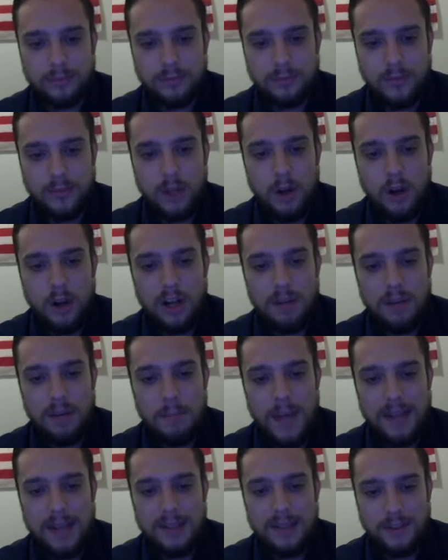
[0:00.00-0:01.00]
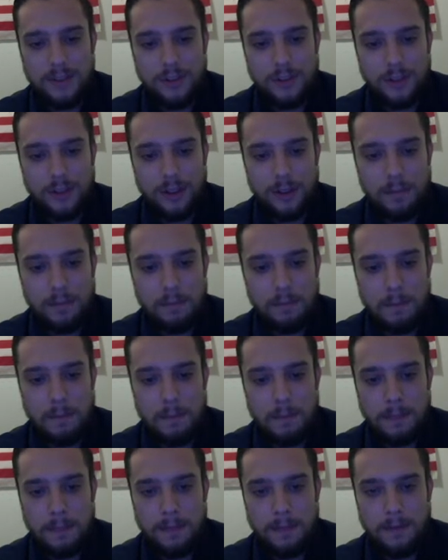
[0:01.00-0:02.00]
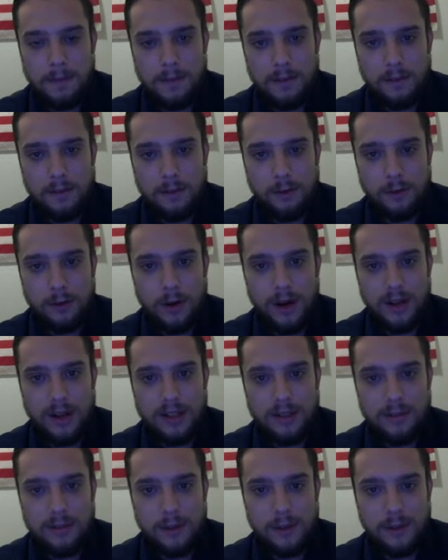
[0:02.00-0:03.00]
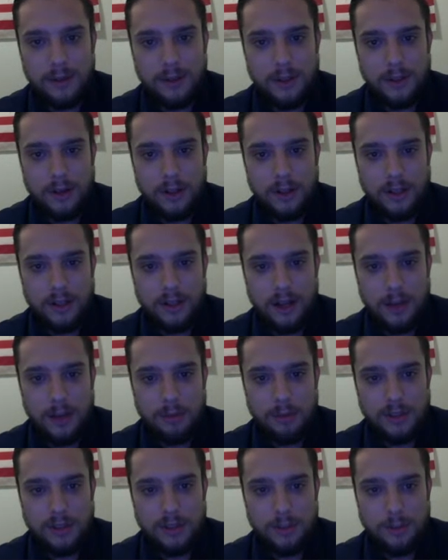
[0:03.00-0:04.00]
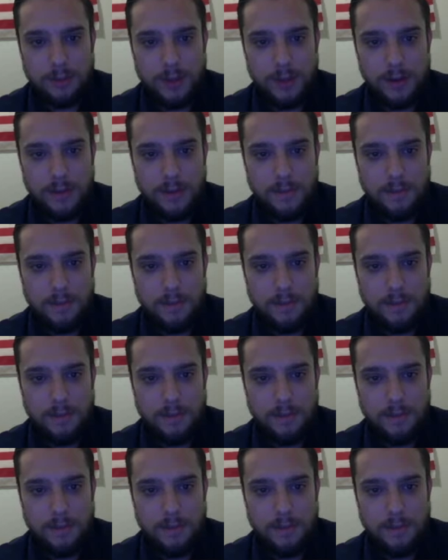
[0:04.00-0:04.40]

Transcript: on Messenger, a variety of other targeting options, but